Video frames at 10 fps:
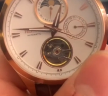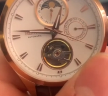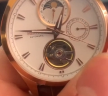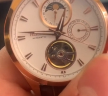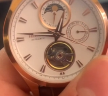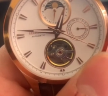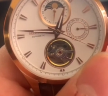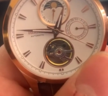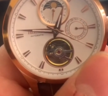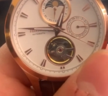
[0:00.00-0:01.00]
those
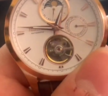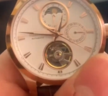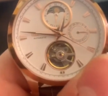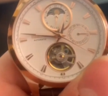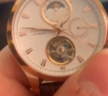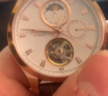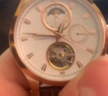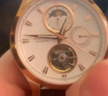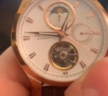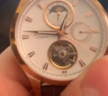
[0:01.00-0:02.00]
sharp hands,
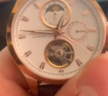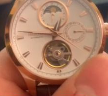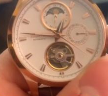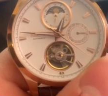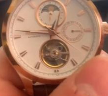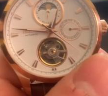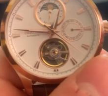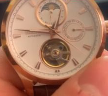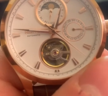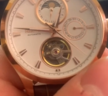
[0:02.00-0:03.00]
as well
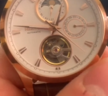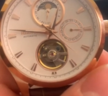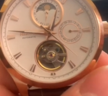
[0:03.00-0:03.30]
as the second